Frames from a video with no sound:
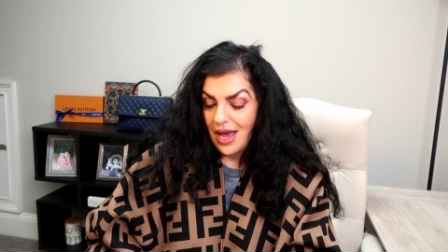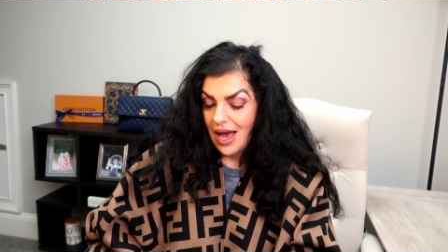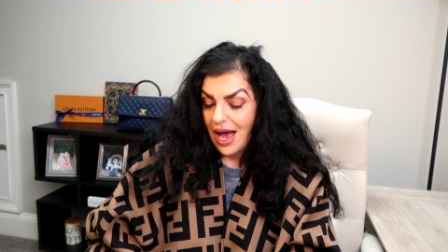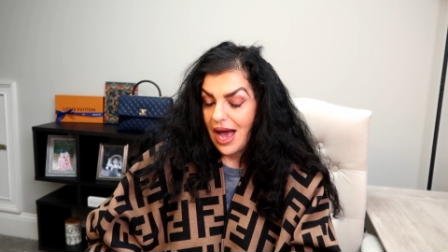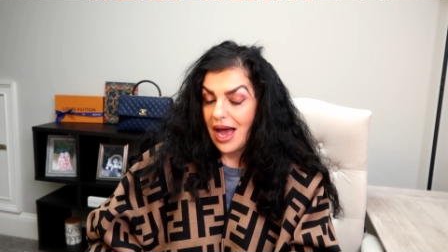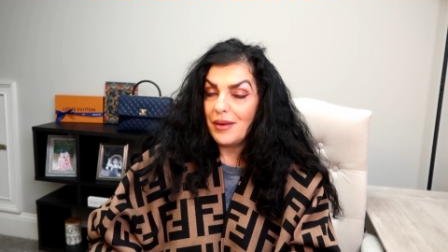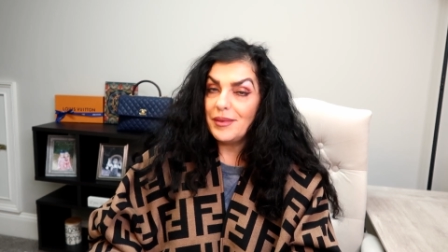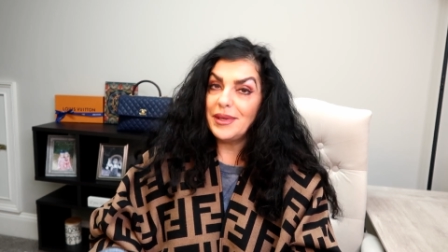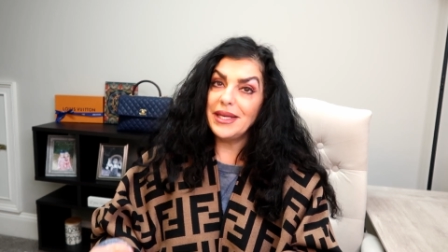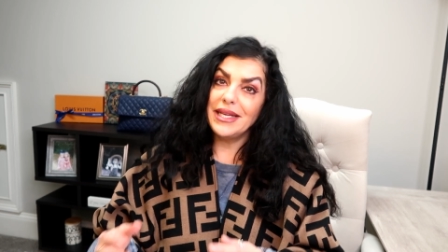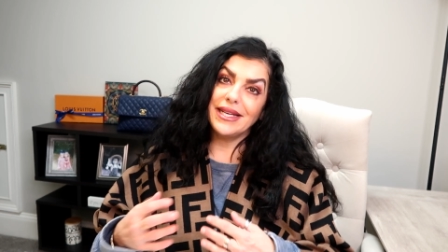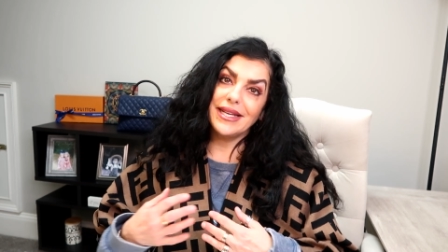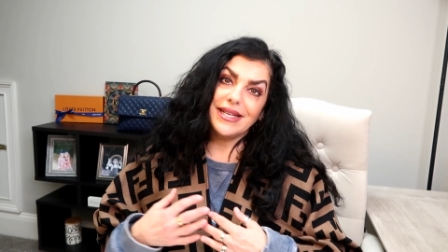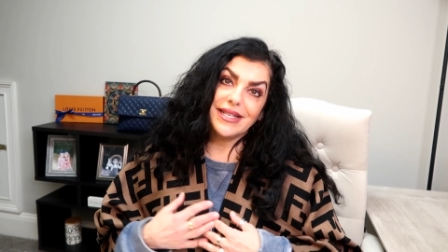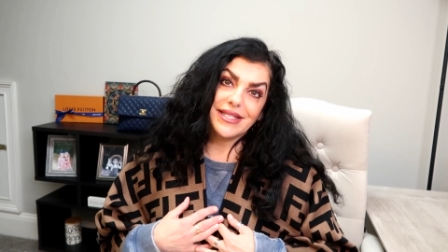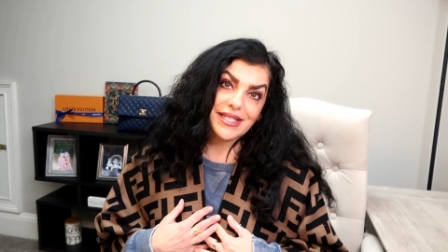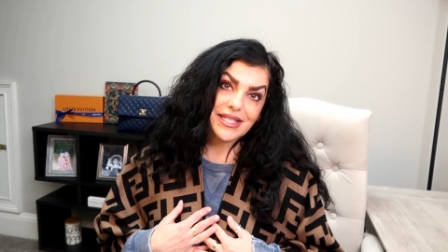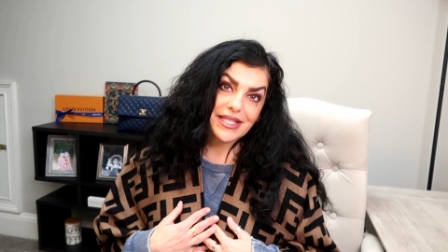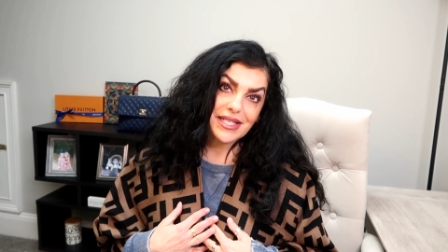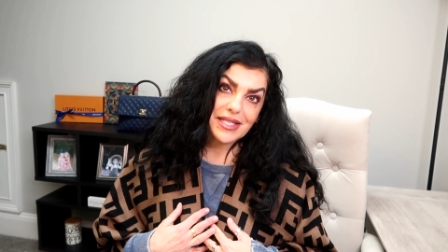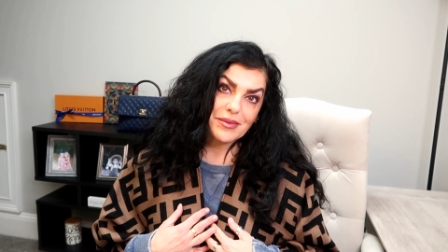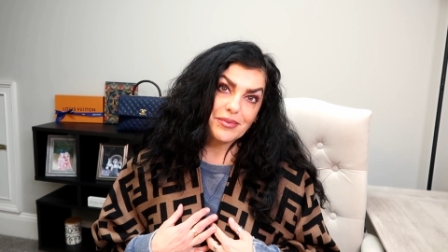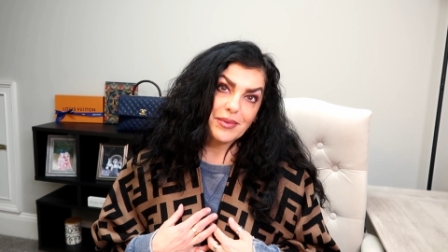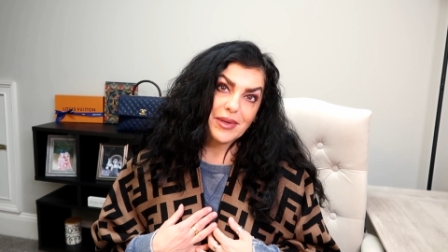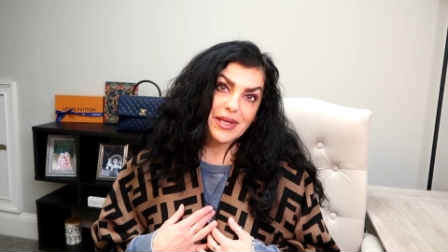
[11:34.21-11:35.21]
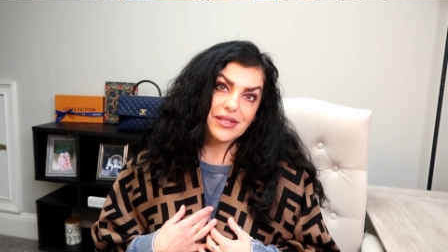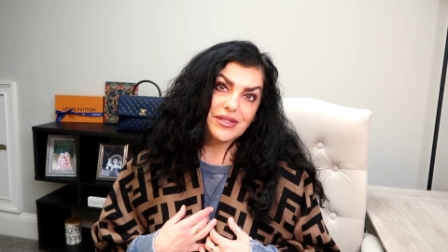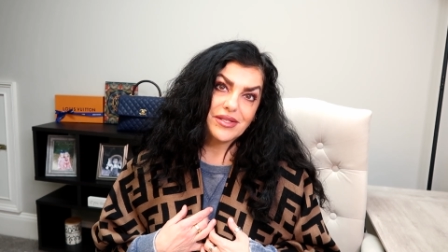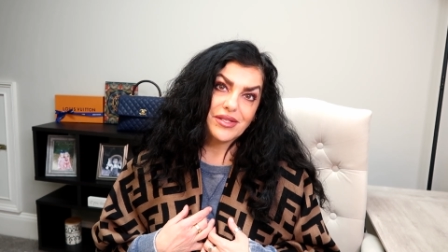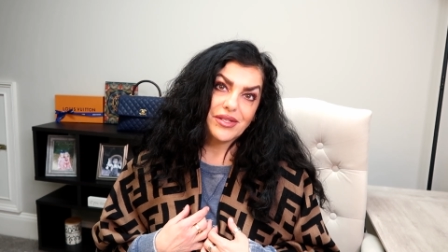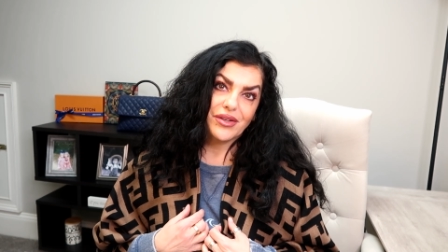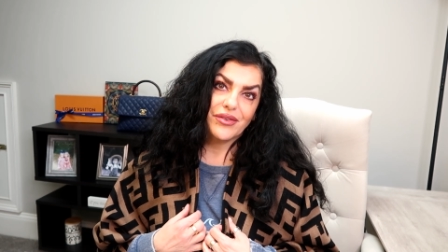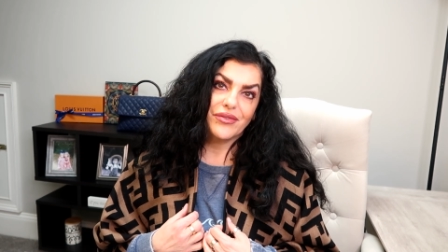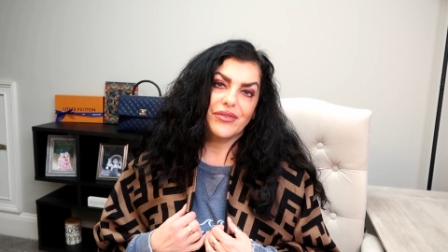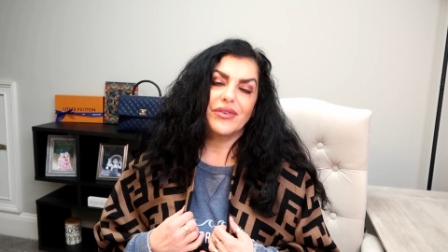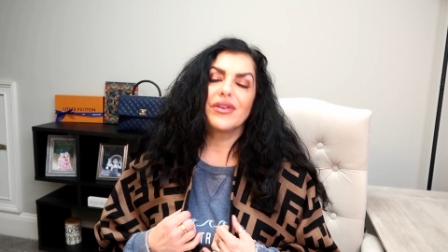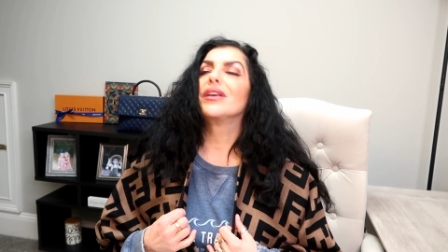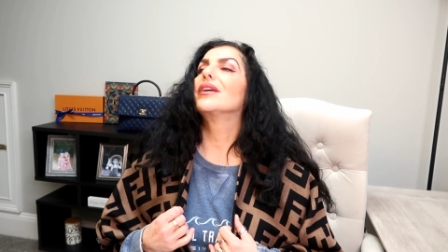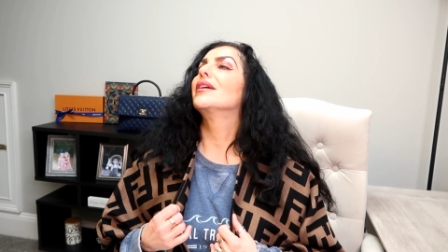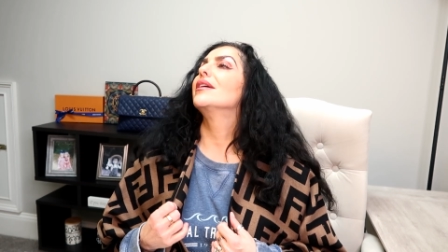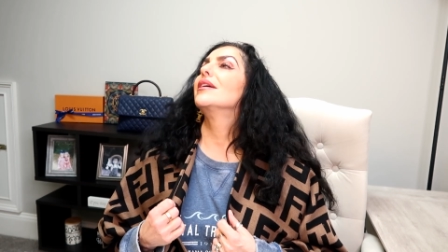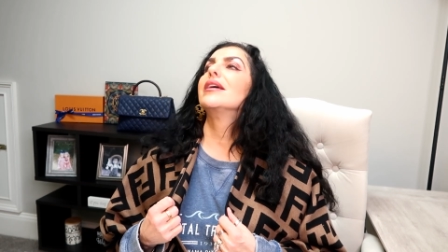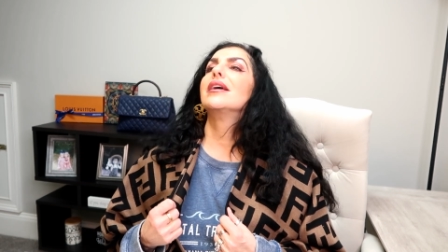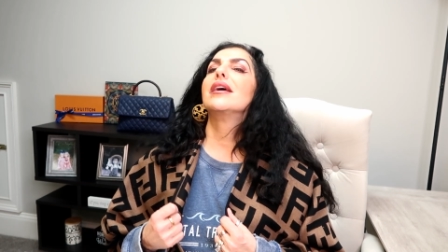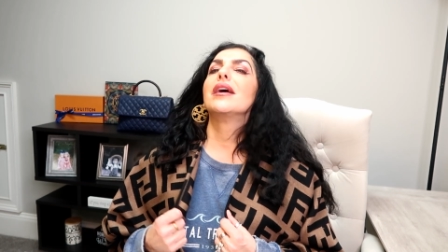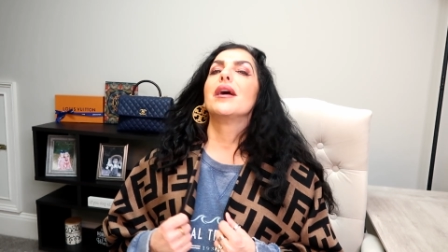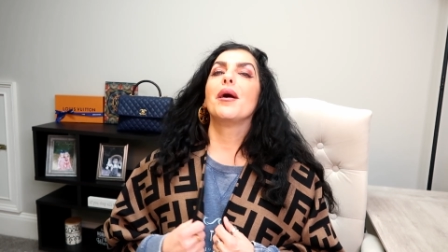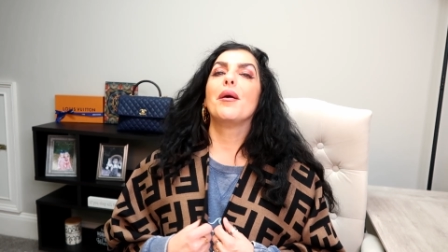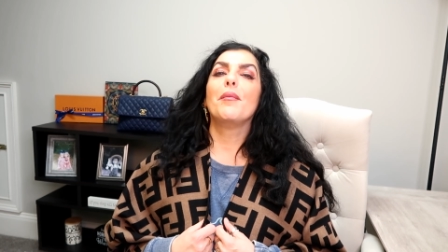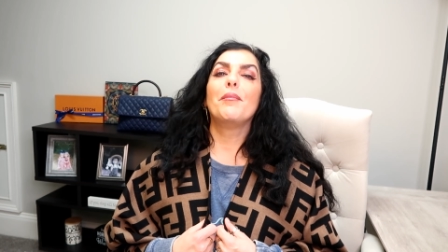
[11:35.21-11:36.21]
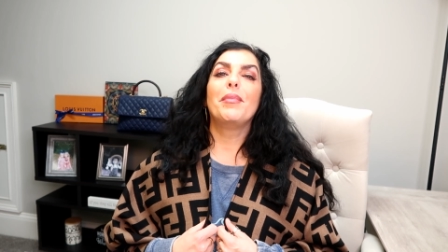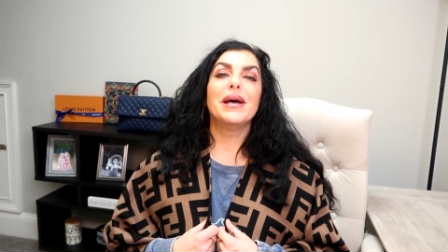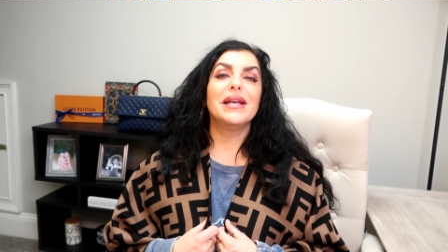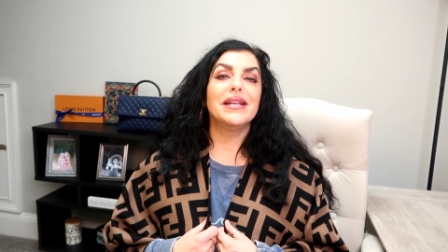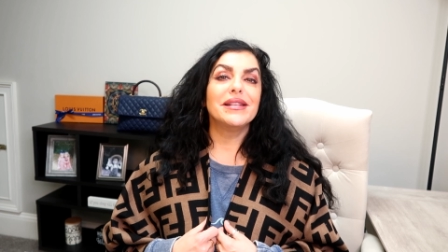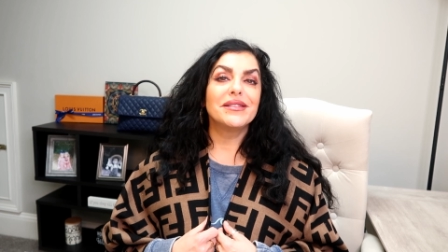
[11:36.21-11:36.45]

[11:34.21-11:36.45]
I mean, it's expensive, but